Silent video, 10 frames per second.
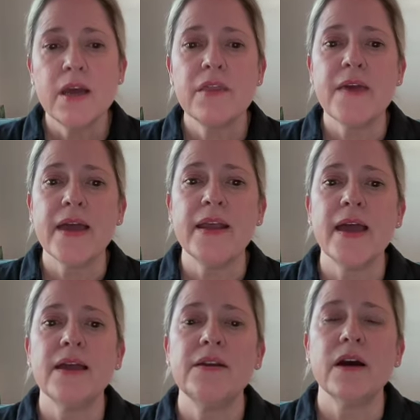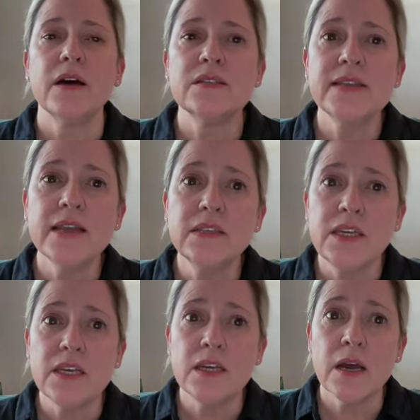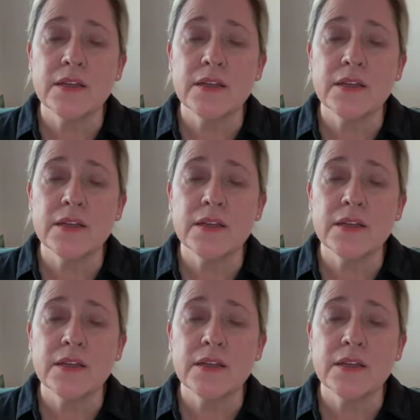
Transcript: that had sadly